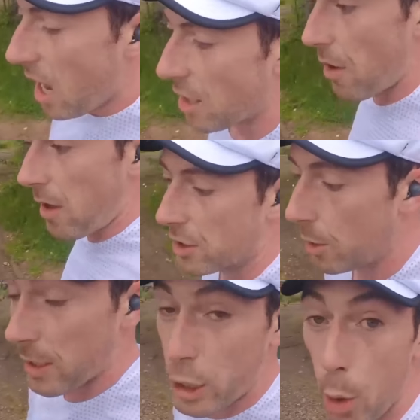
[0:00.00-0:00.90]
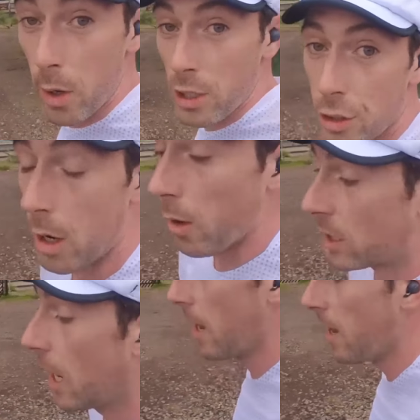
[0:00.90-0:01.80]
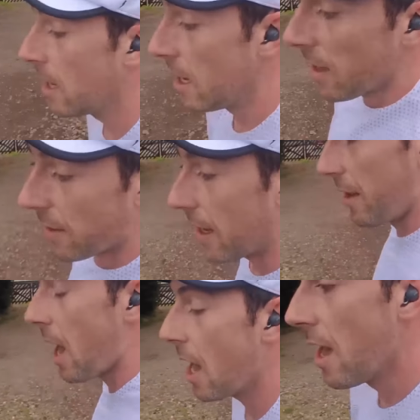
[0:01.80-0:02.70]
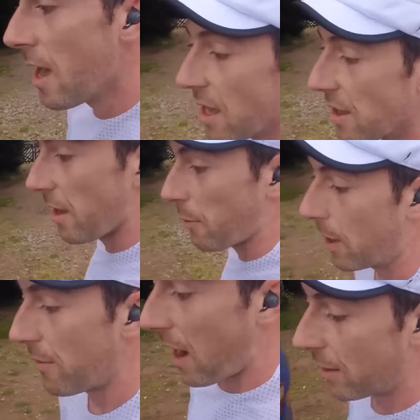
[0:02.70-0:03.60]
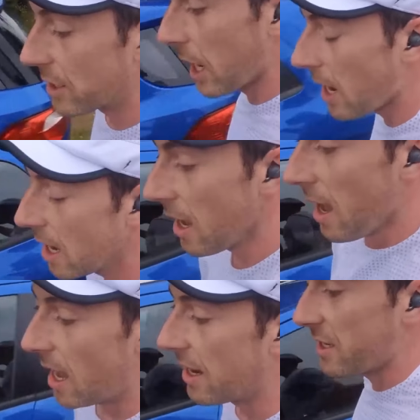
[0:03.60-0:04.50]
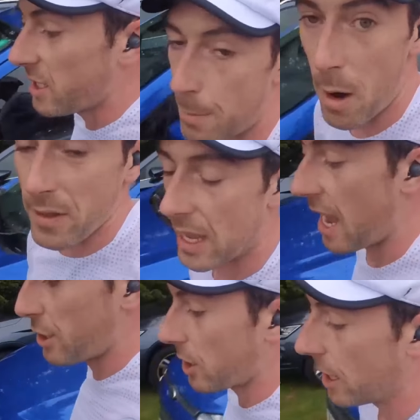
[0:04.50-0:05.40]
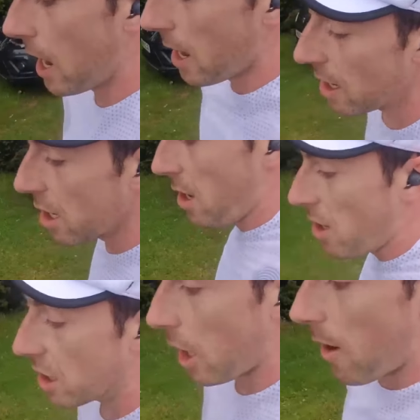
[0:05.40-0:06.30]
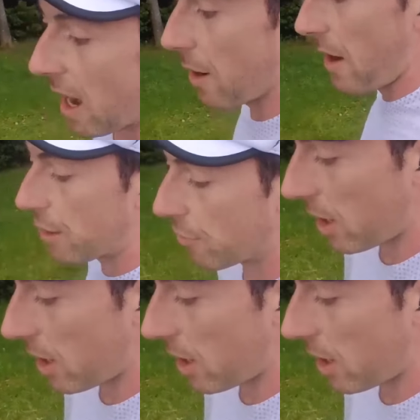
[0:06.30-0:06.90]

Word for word: I'd rather do it too controlled than the other way around and tip over the edge and go higher in